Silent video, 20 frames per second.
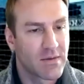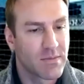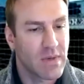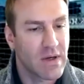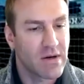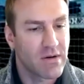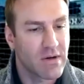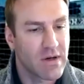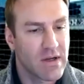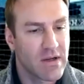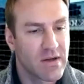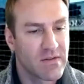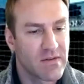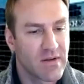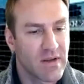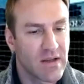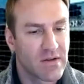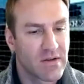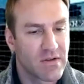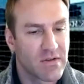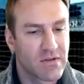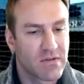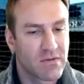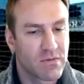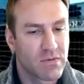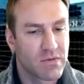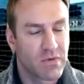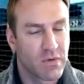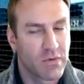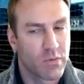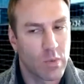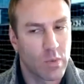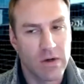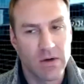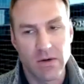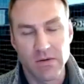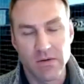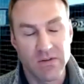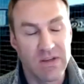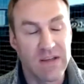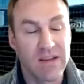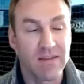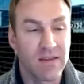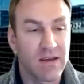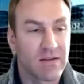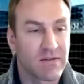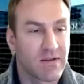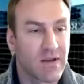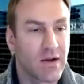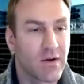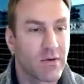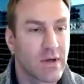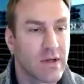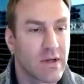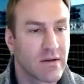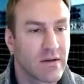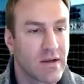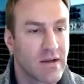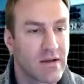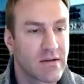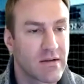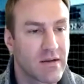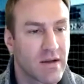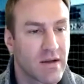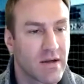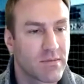areas and just sort of where you see things going, and